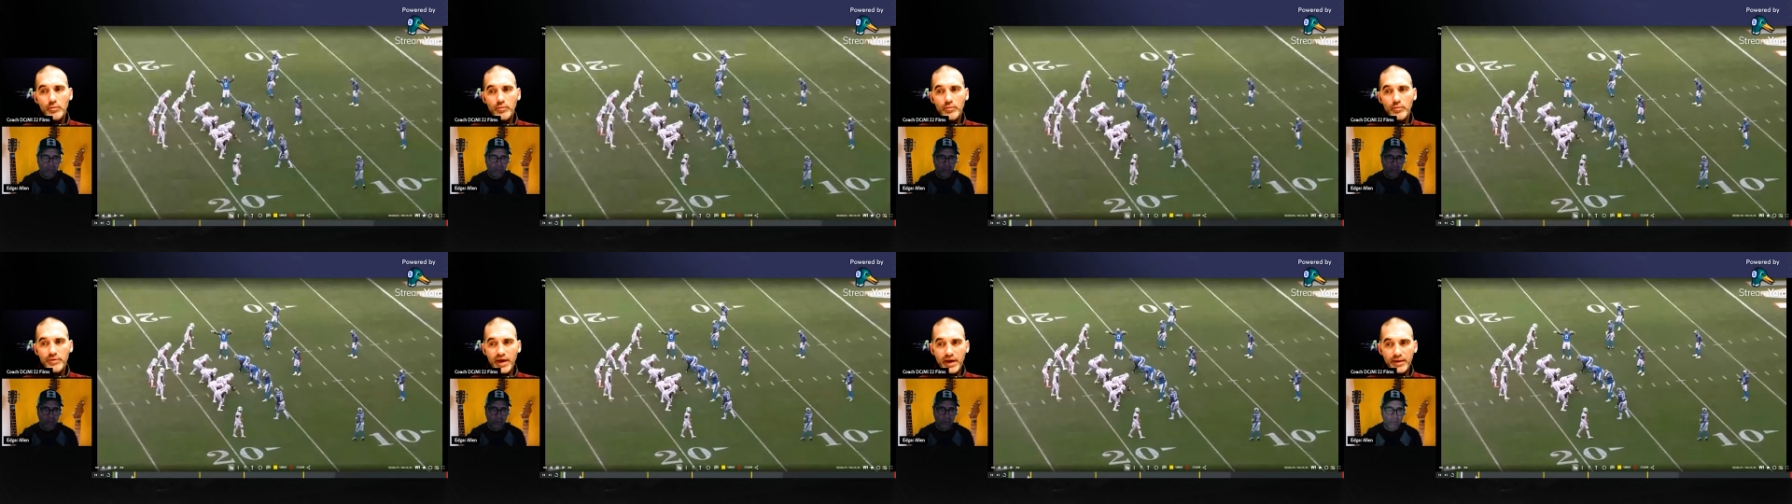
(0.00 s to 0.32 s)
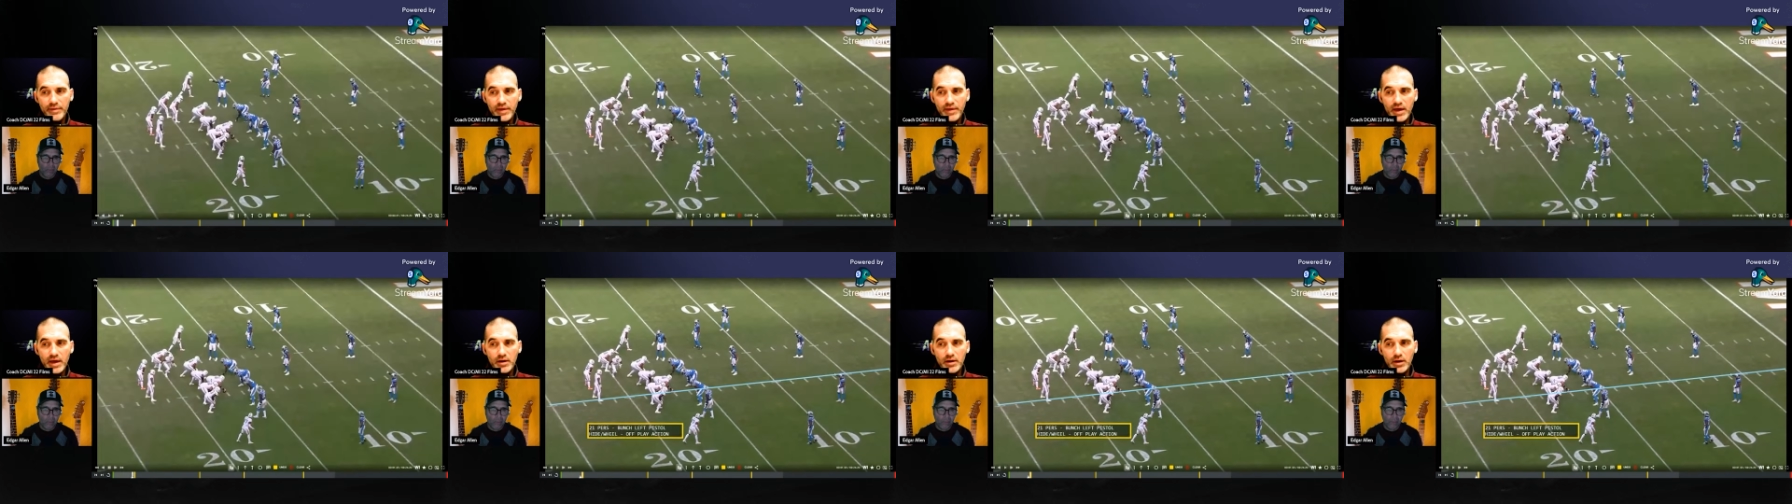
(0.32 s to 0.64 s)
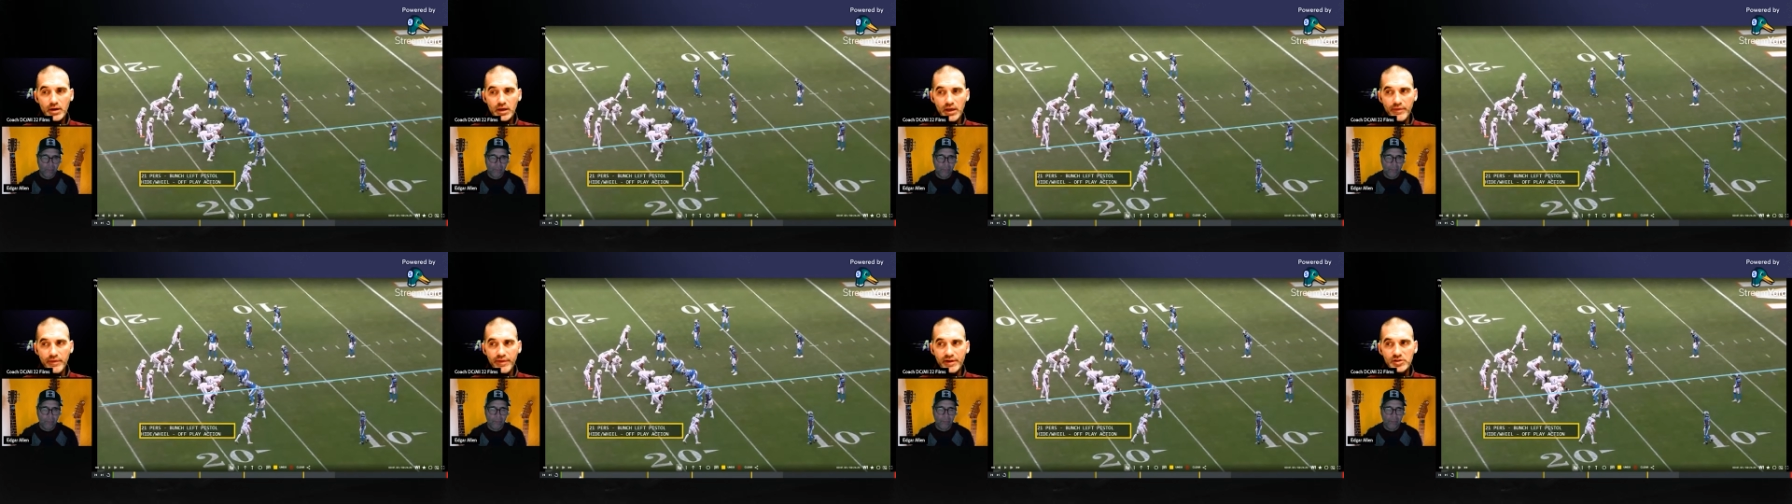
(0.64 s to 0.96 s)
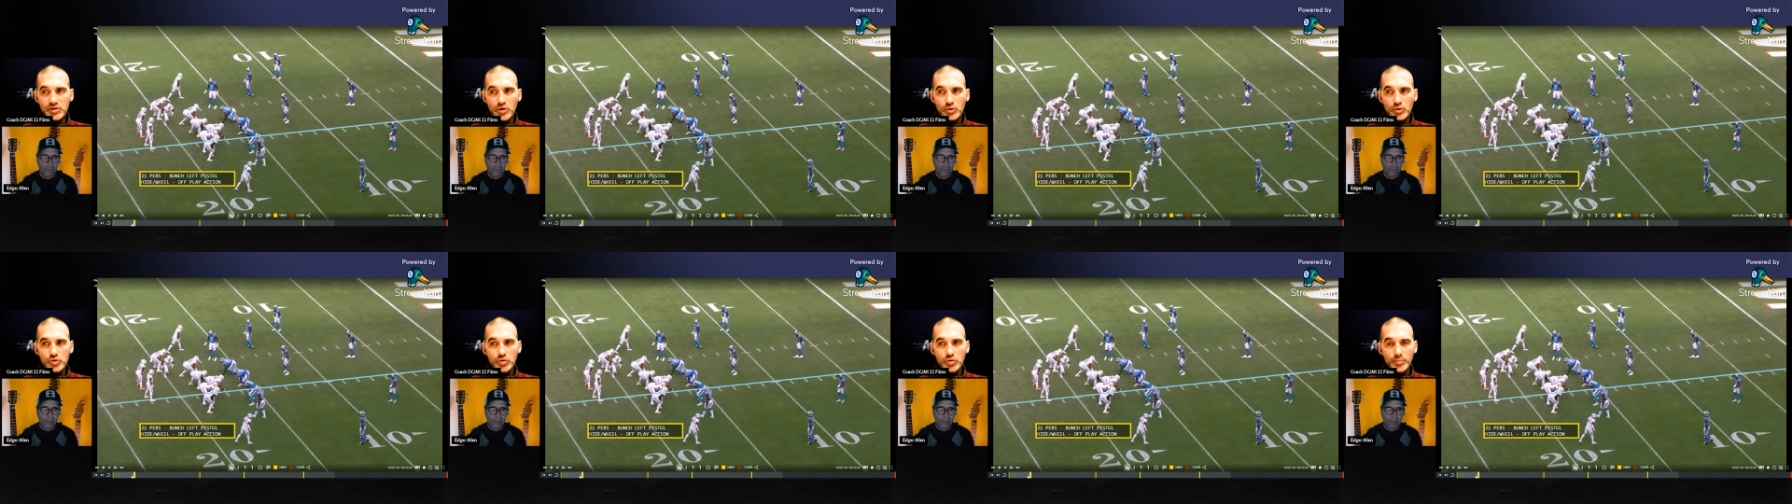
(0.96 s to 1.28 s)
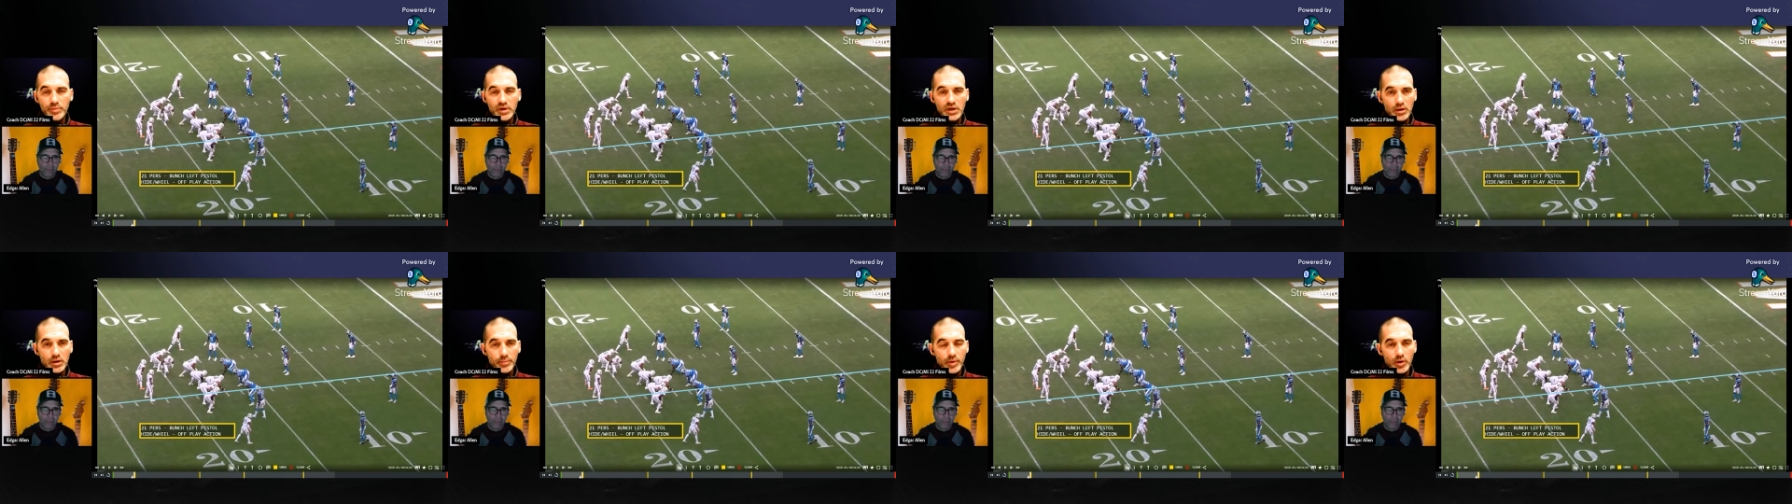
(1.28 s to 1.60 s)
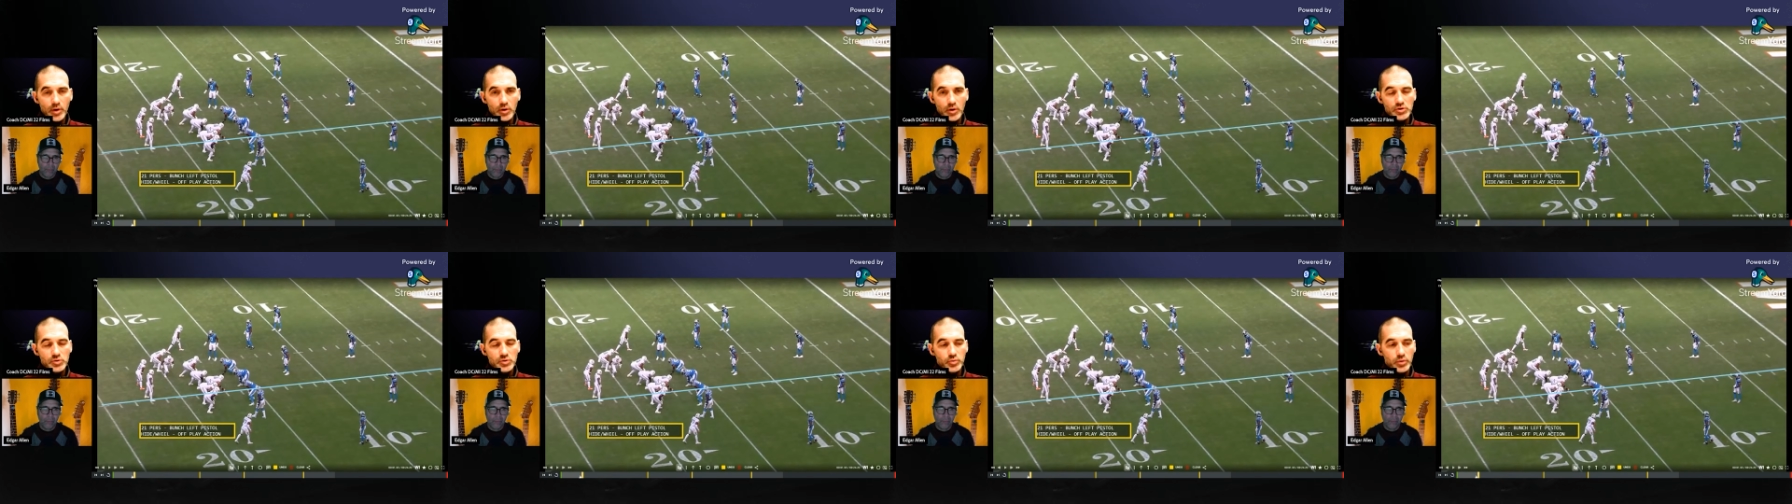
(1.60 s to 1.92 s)
that again, that social media
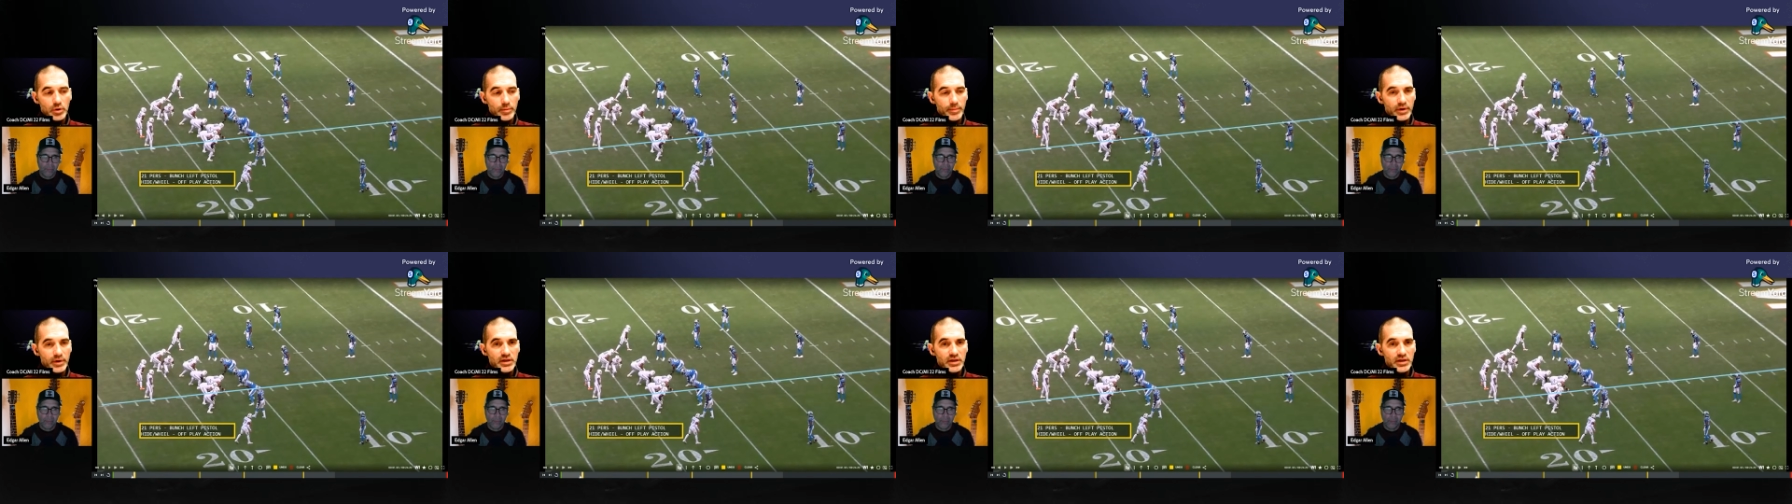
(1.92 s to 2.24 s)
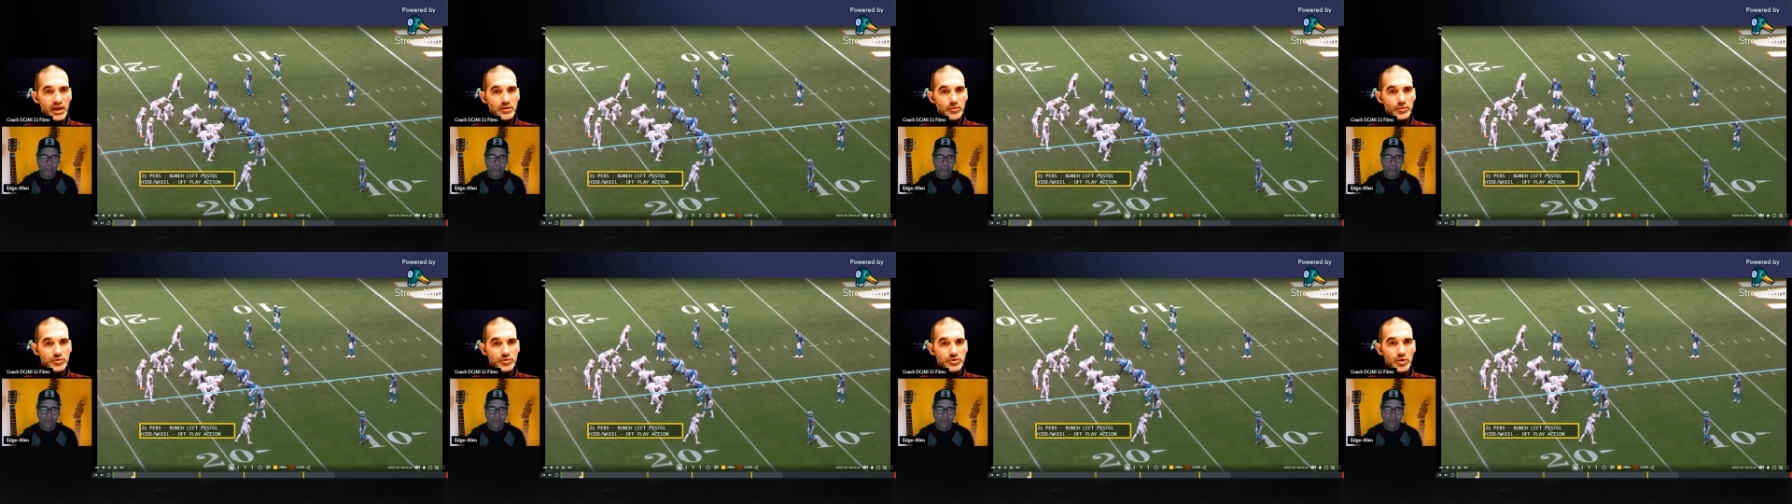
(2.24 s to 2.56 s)
post where McDaniel's